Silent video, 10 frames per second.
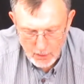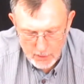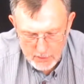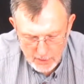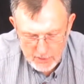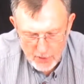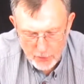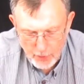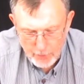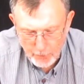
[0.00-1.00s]
So those are the
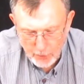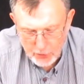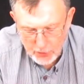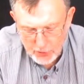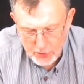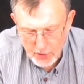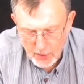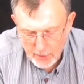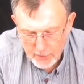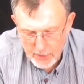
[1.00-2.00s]
3 functions.
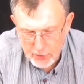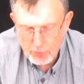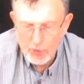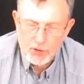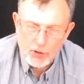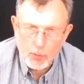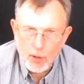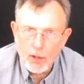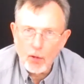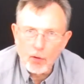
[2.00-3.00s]
The instructions are
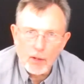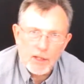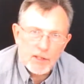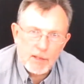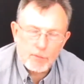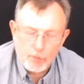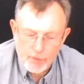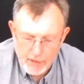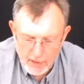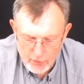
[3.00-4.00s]
quite long and there's several
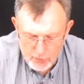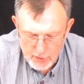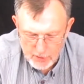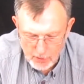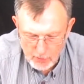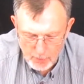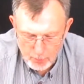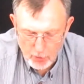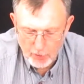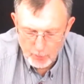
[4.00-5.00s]
videos. Don't get
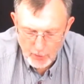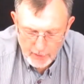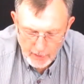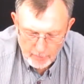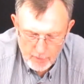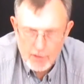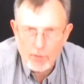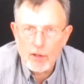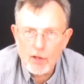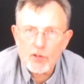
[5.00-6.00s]
put off by that.
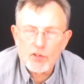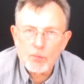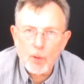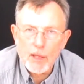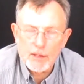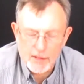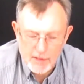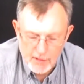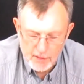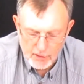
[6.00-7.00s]
There are lots of ways to
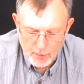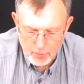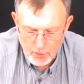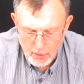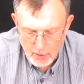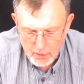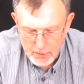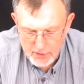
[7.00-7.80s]
set this up. The